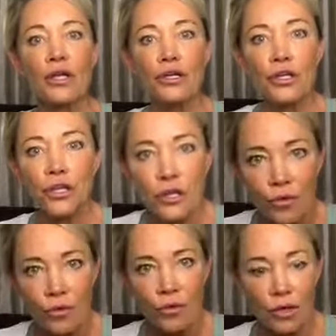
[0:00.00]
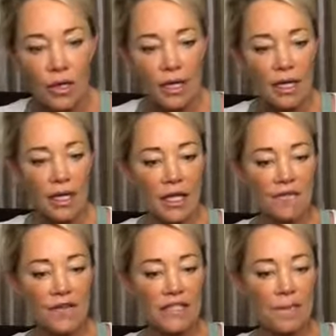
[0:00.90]
you.
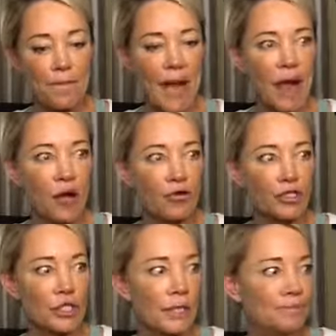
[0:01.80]
If it's about